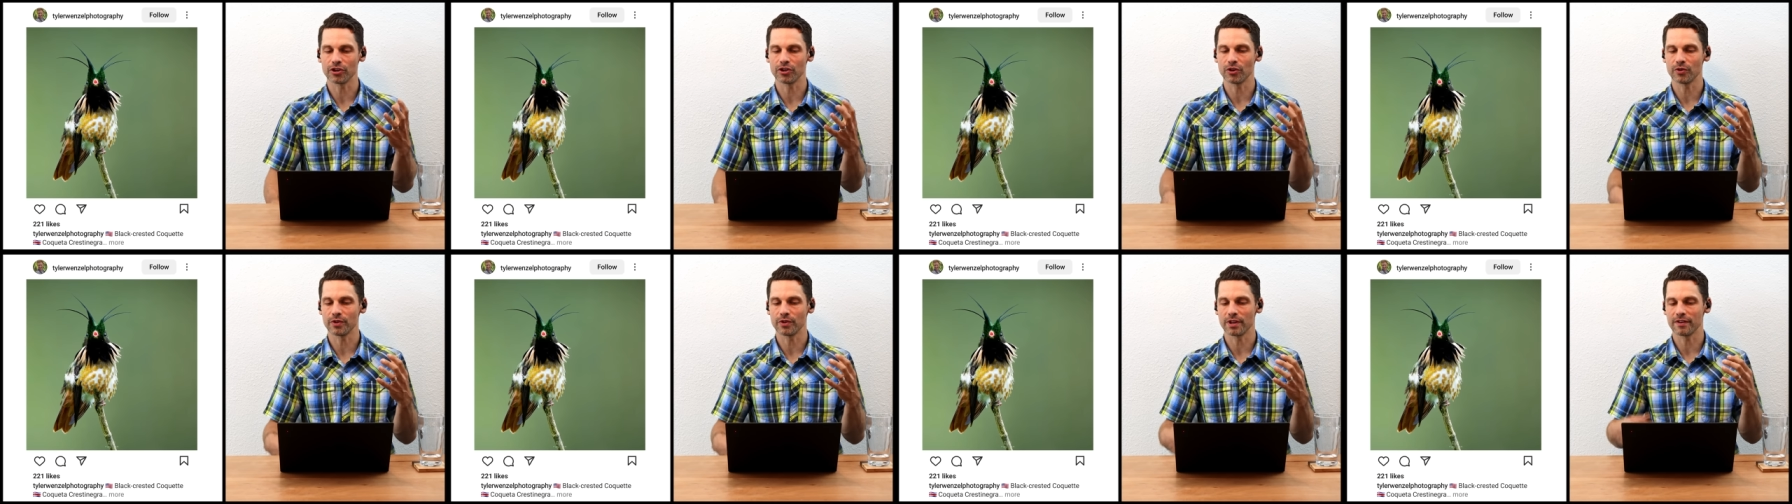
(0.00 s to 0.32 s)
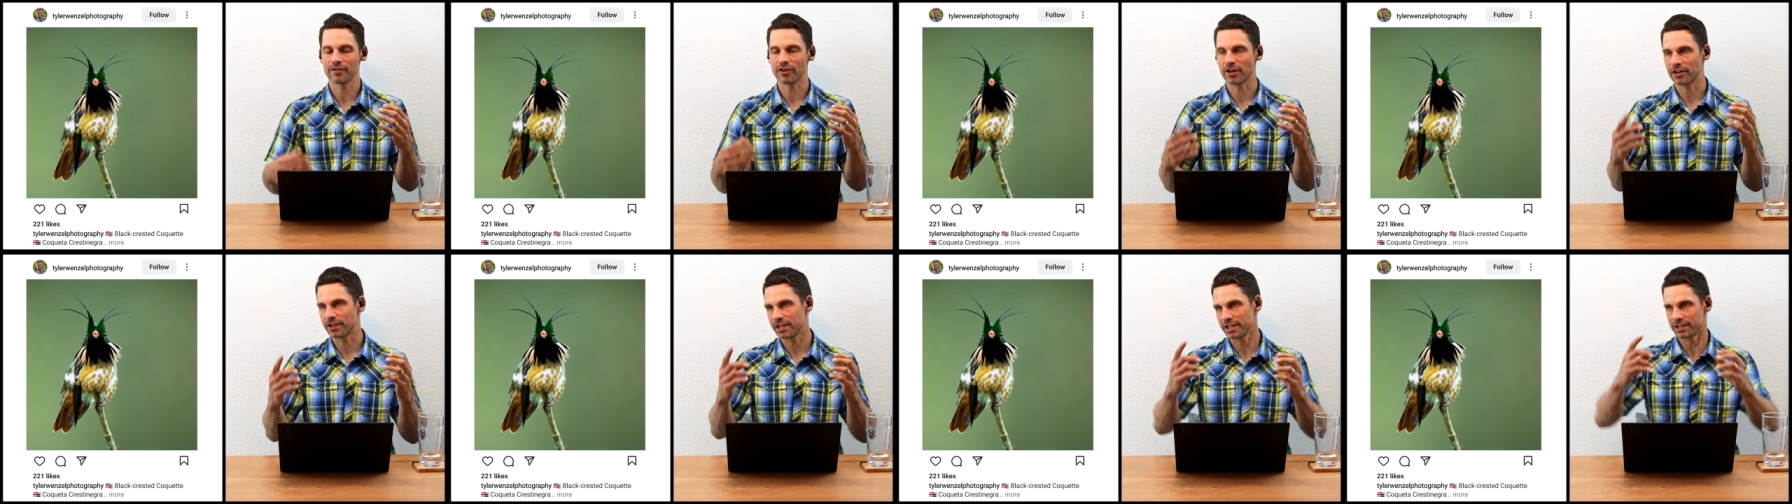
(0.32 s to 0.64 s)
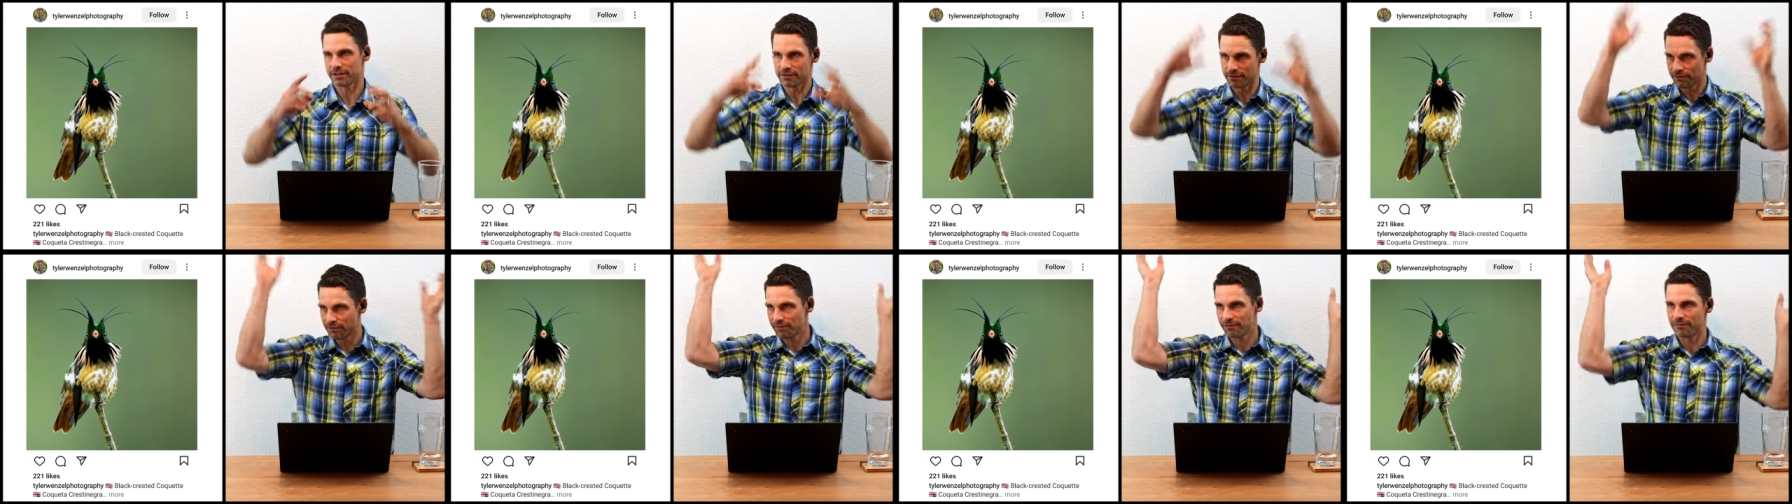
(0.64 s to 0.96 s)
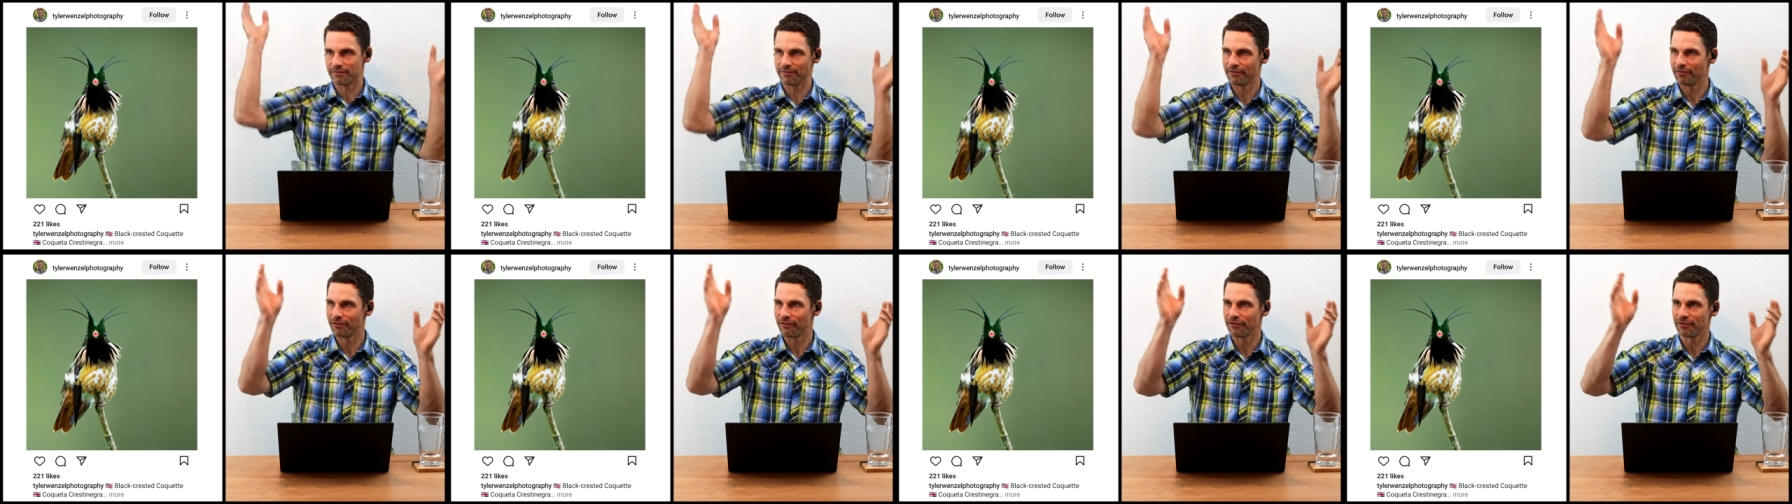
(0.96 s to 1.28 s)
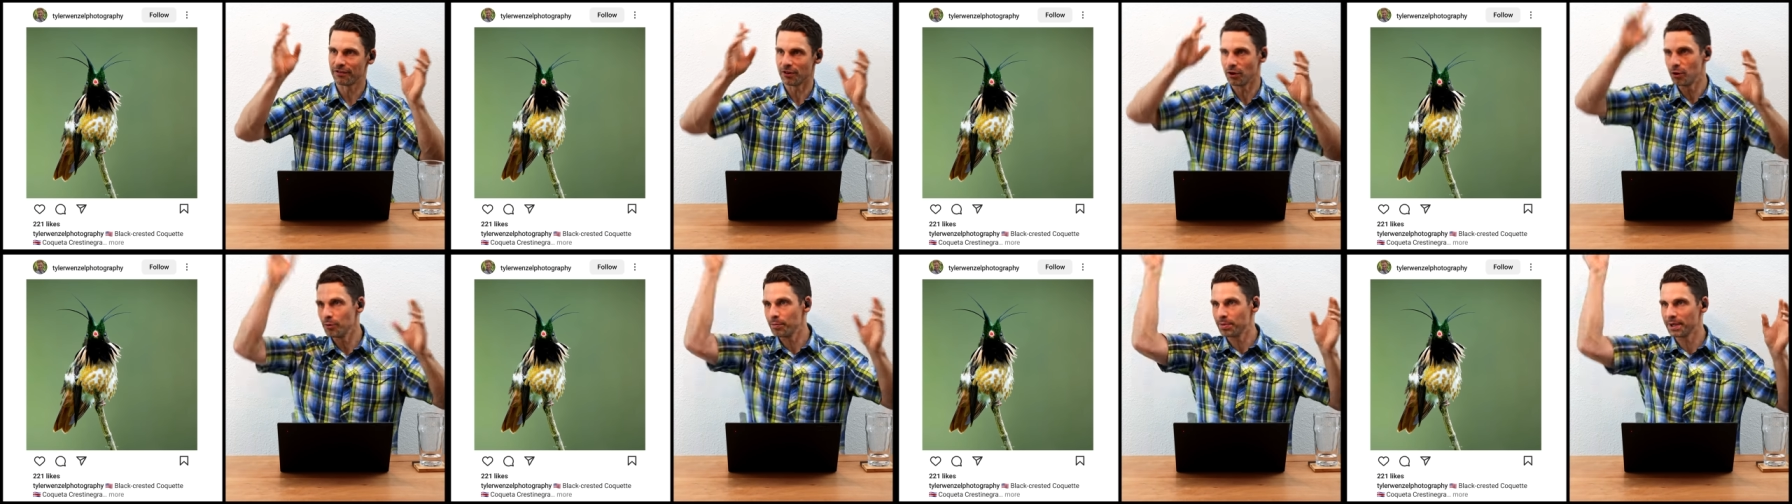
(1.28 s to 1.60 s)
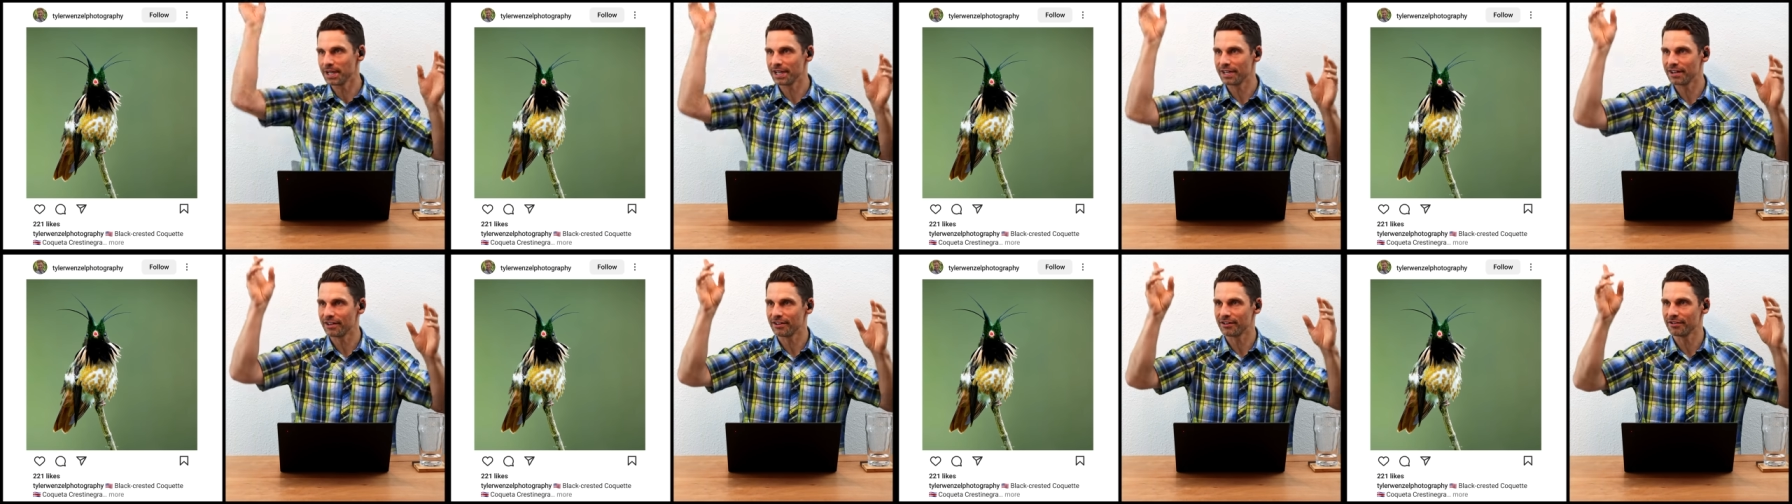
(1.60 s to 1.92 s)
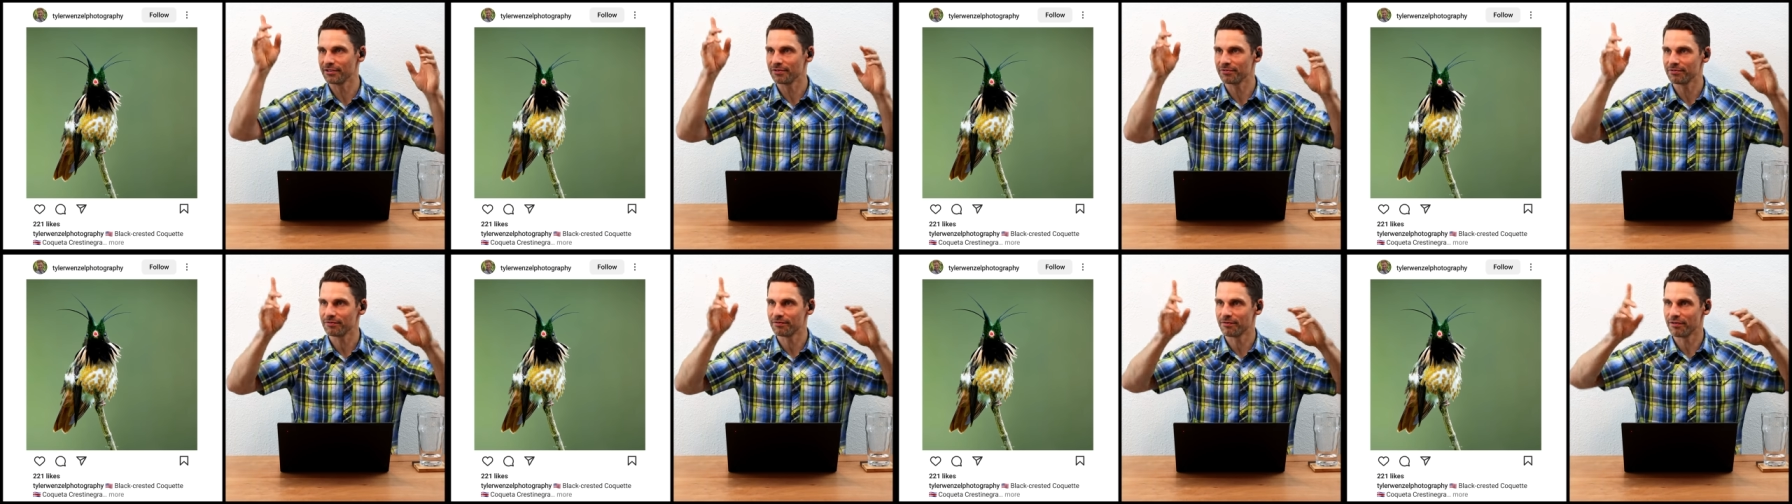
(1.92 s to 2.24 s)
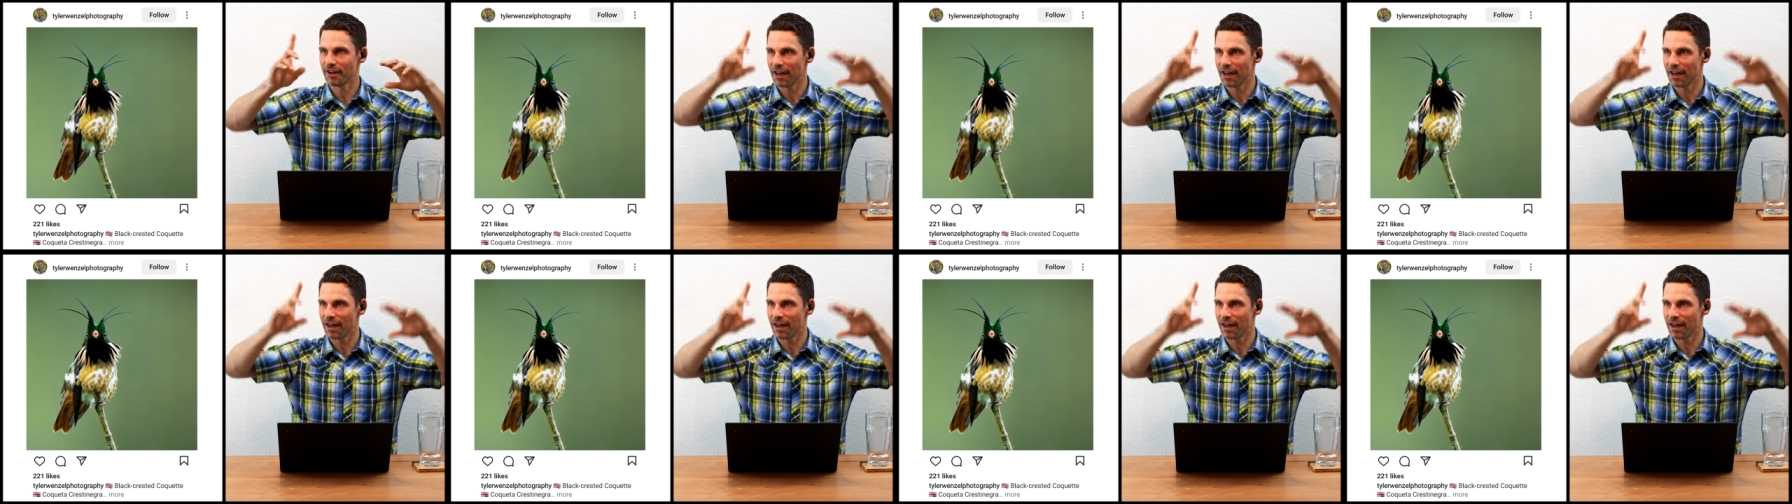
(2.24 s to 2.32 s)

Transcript: You know, they've got these floopy little